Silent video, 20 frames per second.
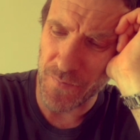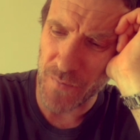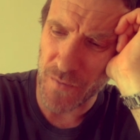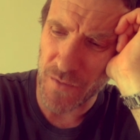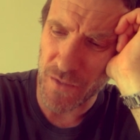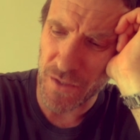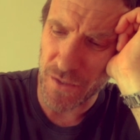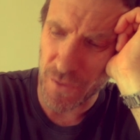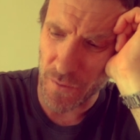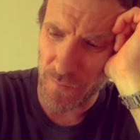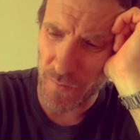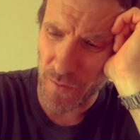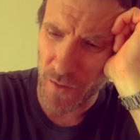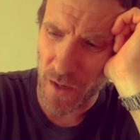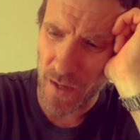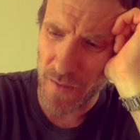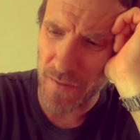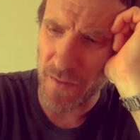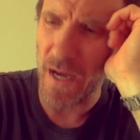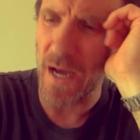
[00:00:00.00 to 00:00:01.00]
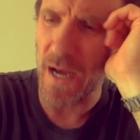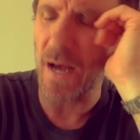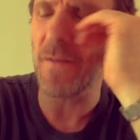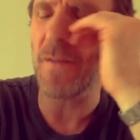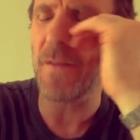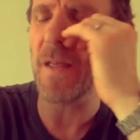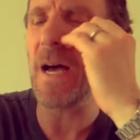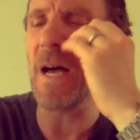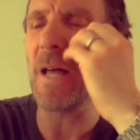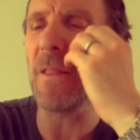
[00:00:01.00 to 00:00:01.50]
stuff like that
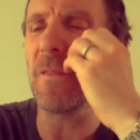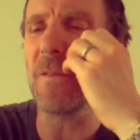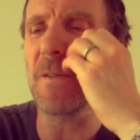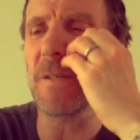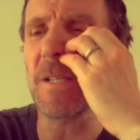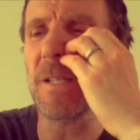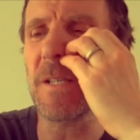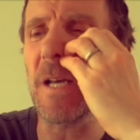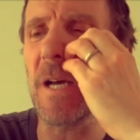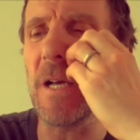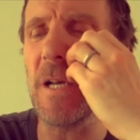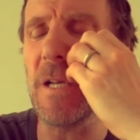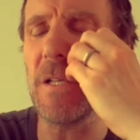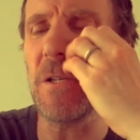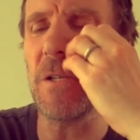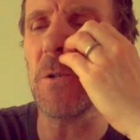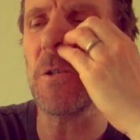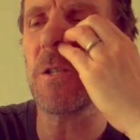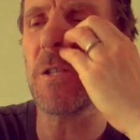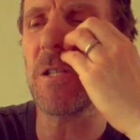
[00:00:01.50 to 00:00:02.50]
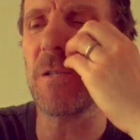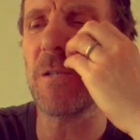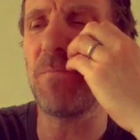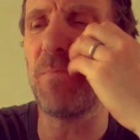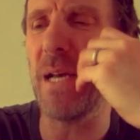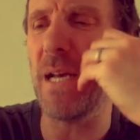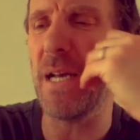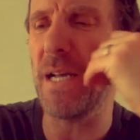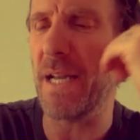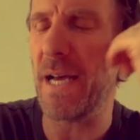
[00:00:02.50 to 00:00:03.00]
than say just
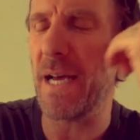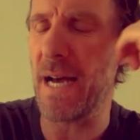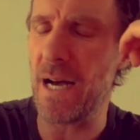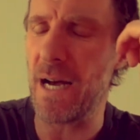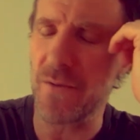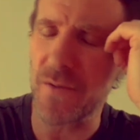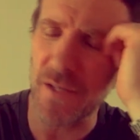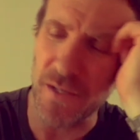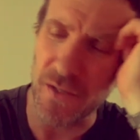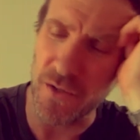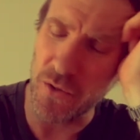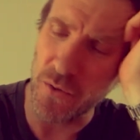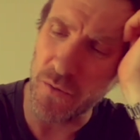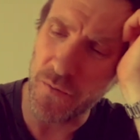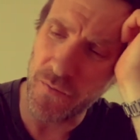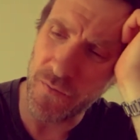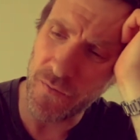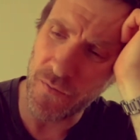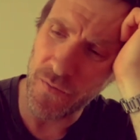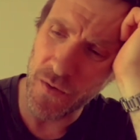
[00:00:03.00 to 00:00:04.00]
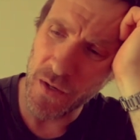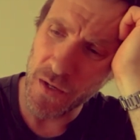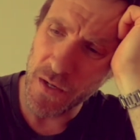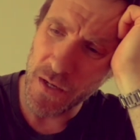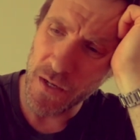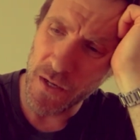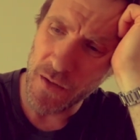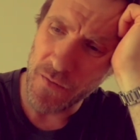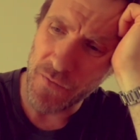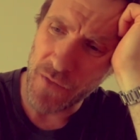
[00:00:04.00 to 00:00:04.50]
spitting out stuff
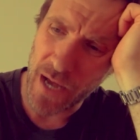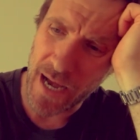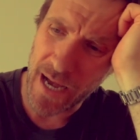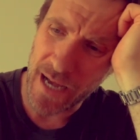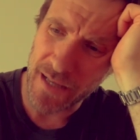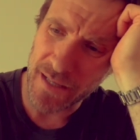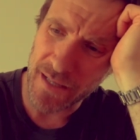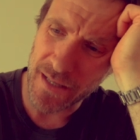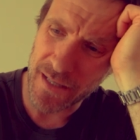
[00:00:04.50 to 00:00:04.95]
that